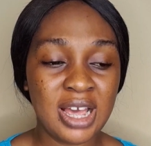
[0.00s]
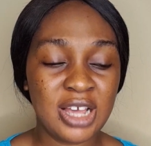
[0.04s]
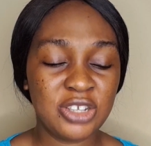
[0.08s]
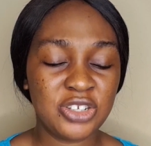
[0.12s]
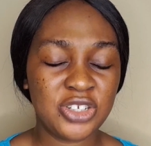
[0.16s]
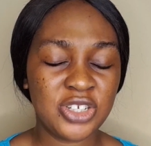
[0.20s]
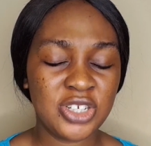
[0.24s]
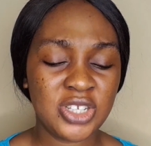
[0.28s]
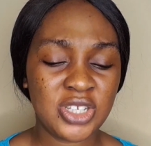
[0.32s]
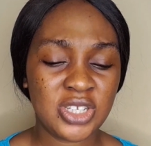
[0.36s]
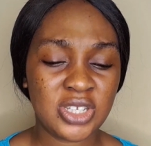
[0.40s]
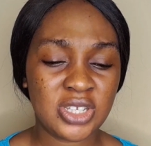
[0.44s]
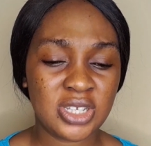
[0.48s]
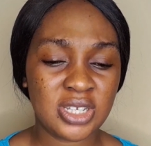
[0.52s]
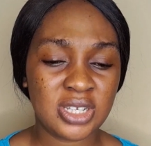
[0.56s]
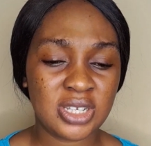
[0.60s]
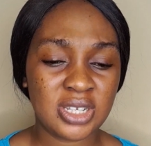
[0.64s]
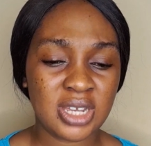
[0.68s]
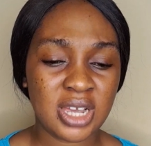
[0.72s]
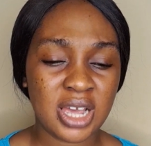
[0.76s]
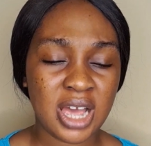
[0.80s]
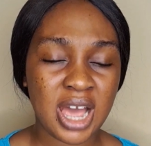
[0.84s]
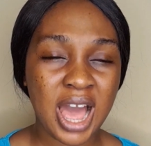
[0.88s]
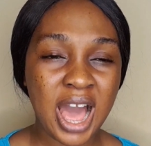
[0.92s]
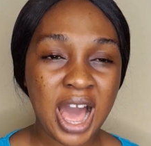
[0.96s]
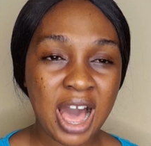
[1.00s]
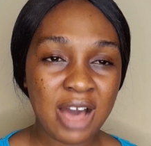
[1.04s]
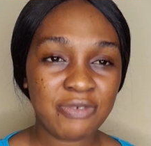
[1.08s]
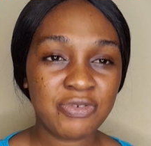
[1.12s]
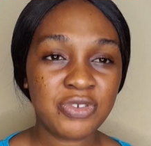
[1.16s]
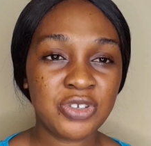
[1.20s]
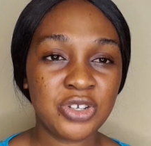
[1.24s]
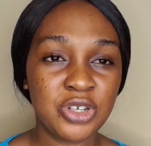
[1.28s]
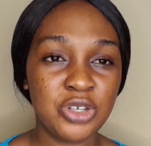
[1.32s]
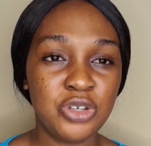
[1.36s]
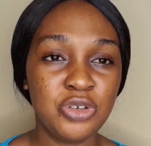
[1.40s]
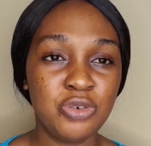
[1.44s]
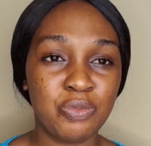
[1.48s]
Just
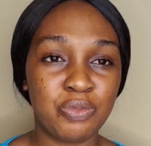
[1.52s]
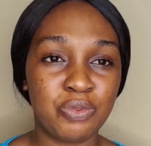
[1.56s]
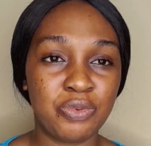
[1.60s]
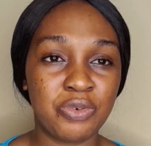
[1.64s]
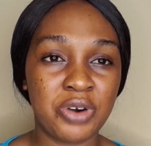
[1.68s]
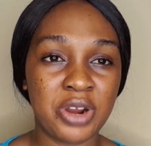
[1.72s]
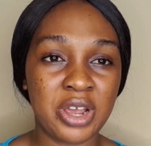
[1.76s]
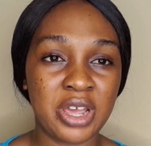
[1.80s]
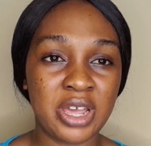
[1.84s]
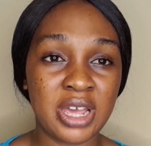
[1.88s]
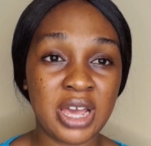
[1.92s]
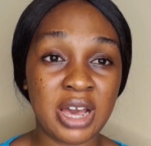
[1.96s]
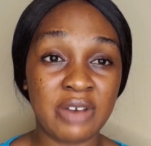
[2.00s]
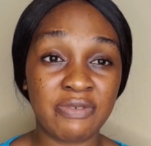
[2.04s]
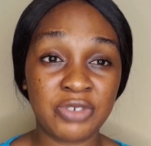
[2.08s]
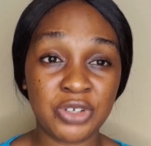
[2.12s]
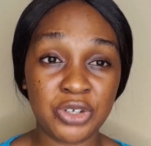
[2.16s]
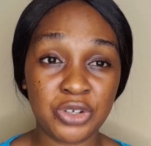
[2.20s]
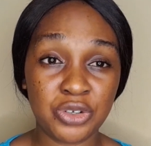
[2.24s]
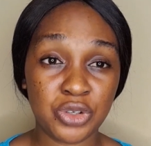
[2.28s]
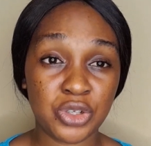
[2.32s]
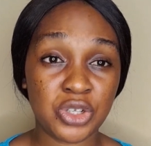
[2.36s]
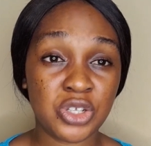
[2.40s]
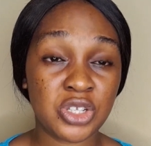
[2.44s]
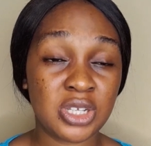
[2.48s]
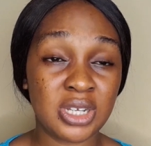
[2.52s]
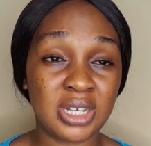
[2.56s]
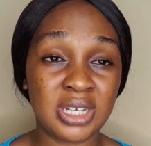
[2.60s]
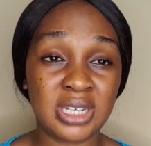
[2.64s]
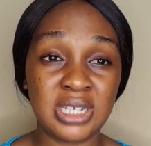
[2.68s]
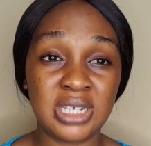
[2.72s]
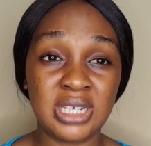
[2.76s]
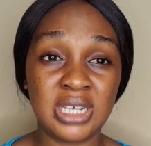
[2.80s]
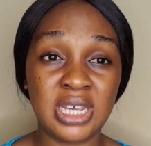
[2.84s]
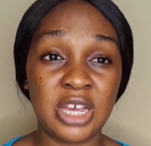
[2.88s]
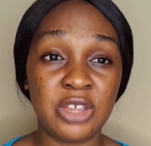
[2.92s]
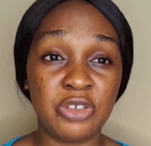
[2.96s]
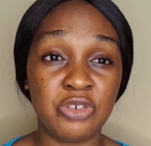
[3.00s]
after you pray, after you
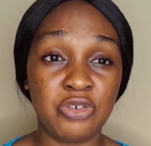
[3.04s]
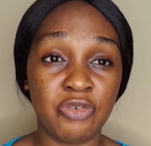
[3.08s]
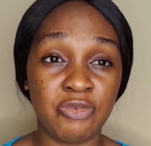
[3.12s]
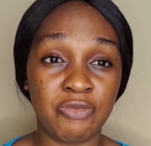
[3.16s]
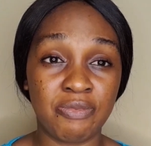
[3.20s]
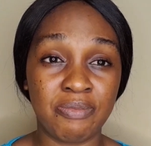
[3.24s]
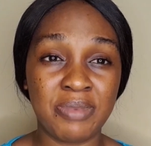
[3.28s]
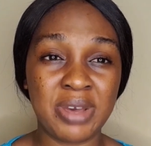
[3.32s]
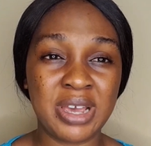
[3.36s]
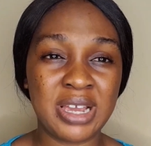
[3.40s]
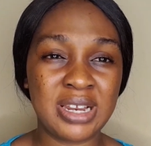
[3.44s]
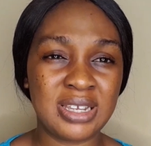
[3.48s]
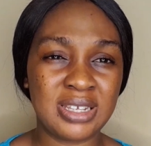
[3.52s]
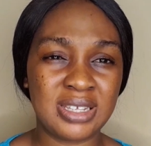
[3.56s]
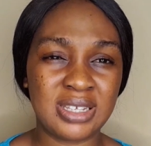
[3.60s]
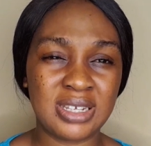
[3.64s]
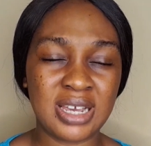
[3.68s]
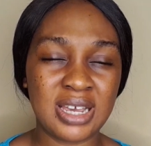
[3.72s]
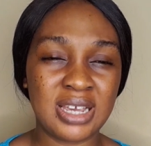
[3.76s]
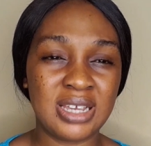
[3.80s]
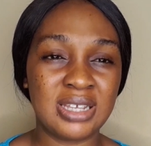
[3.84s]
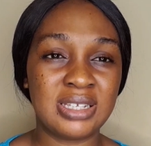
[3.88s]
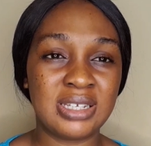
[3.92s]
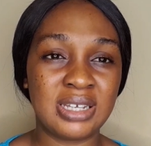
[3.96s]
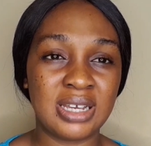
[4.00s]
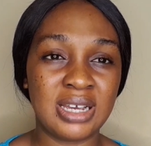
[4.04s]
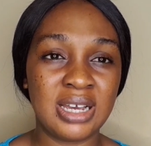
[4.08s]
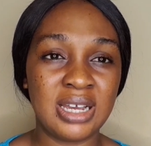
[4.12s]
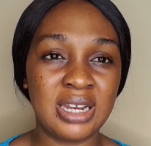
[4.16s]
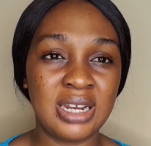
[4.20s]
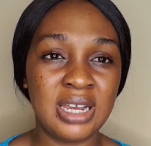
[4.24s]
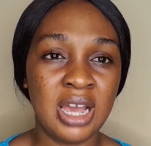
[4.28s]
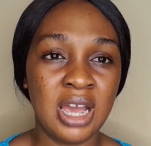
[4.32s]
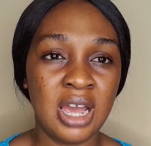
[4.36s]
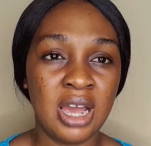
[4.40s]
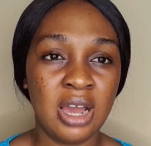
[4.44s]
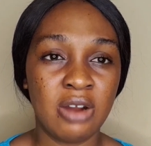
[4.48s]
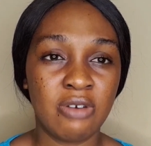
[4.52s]
study and you've
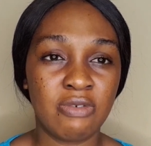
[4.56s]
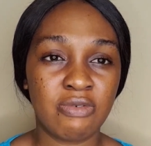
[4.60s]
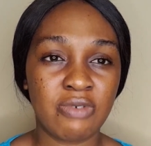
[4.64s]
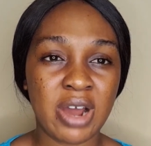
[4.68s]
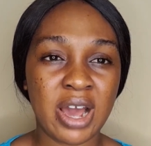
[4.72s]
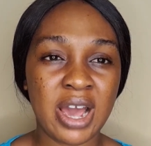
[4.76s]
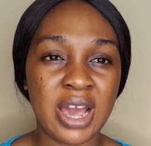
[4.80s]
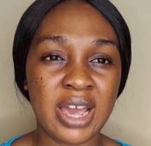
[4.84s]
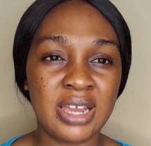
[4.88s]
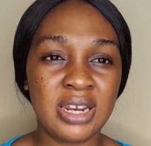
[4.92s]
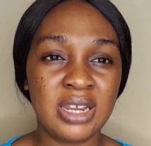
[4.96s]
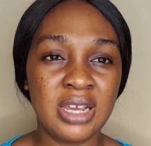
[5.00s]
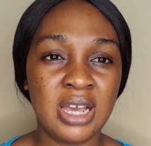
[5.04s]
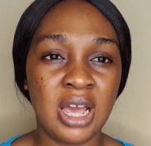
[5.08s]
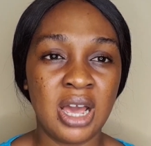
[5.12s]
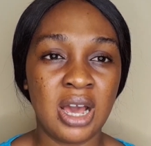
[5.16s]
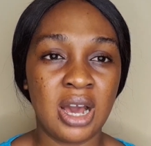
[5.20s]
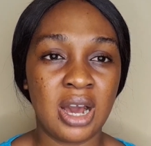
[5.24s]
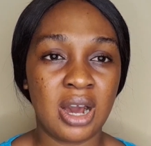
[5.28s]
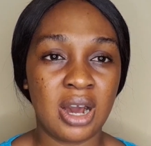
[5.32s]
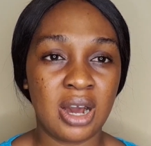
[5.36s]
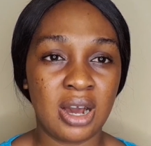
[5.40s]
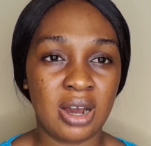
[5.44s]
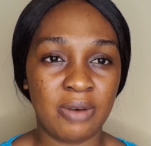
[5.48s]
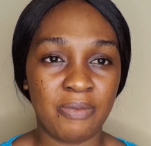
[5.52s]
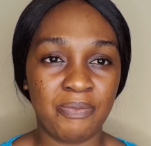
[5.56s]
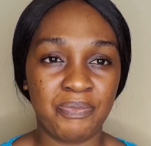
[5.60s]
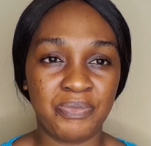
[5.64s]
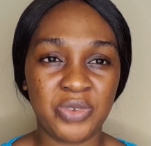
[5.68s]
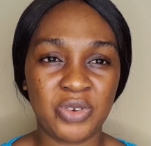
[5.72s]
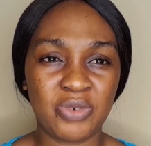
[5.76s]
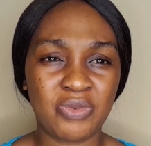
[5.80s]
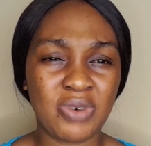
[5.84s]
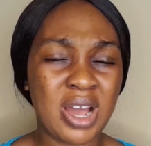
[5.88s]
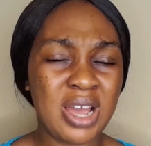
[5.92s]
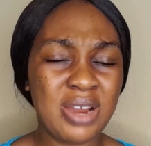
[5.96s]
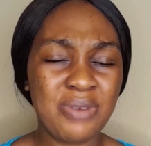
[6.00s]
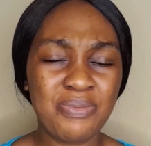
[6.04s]
meditated, right? Um,
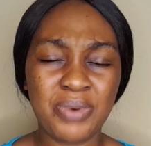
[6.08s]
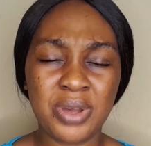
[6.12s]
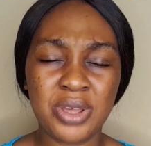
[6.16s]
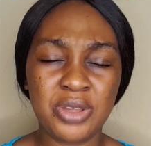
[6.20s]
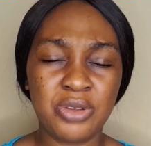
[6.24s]
right where